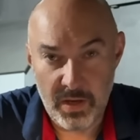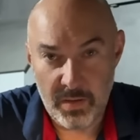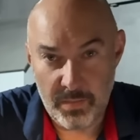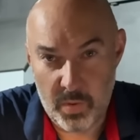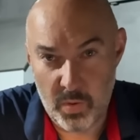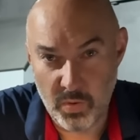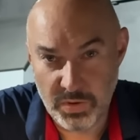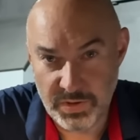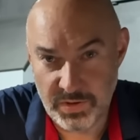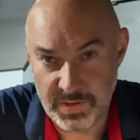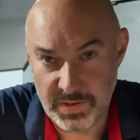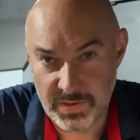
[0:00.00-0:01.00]
Porsche
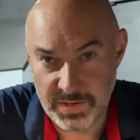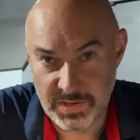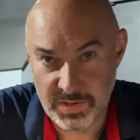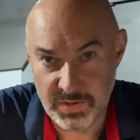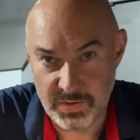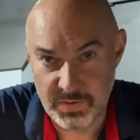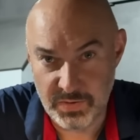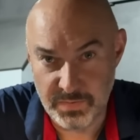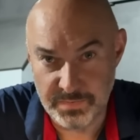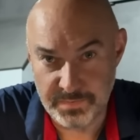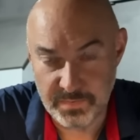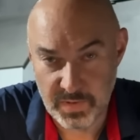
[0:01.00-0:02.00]
992
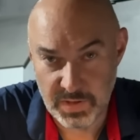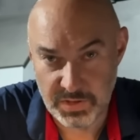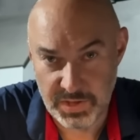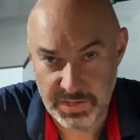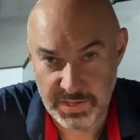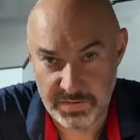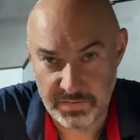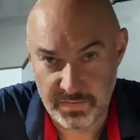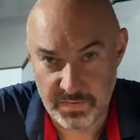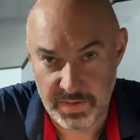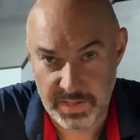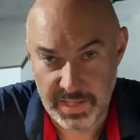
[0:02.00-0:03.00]

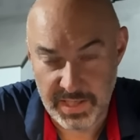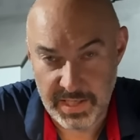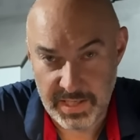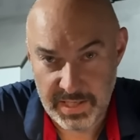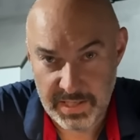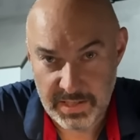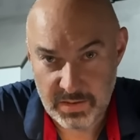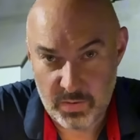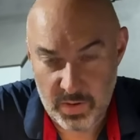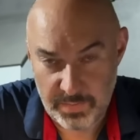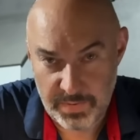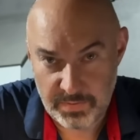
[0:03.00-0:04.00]
GT3,
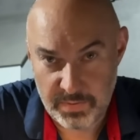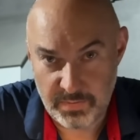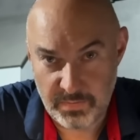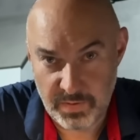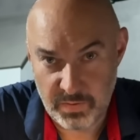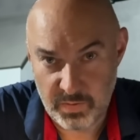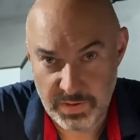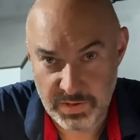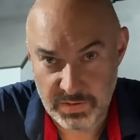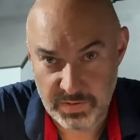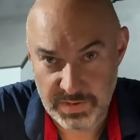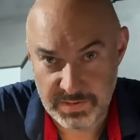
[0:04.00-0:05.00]
quite a big problem with the
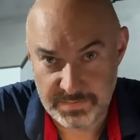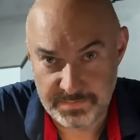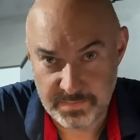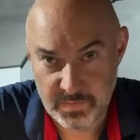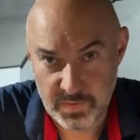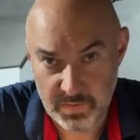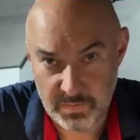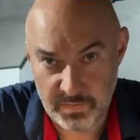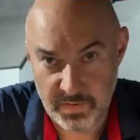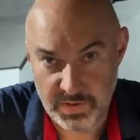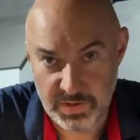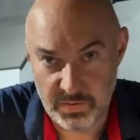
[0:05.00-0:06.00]
windscreens.
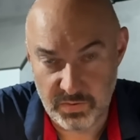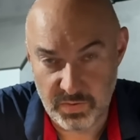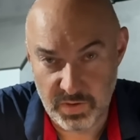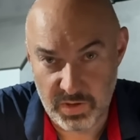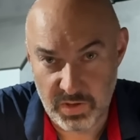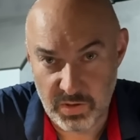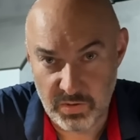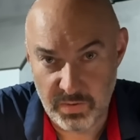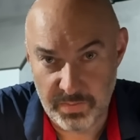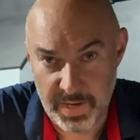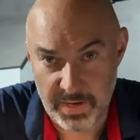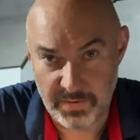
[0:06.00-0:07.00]
Virtually all the glue
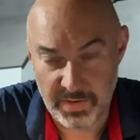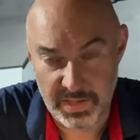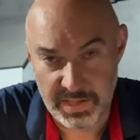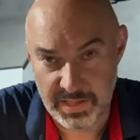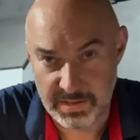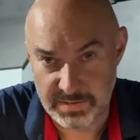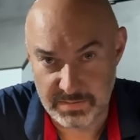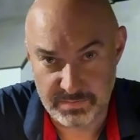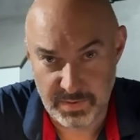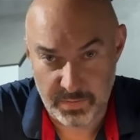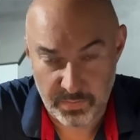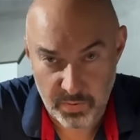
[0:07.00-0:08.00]
apparently is
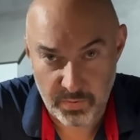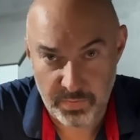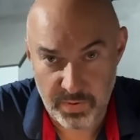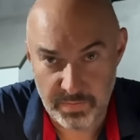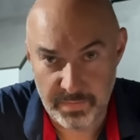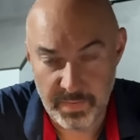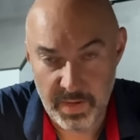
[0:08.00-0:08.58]
a problem.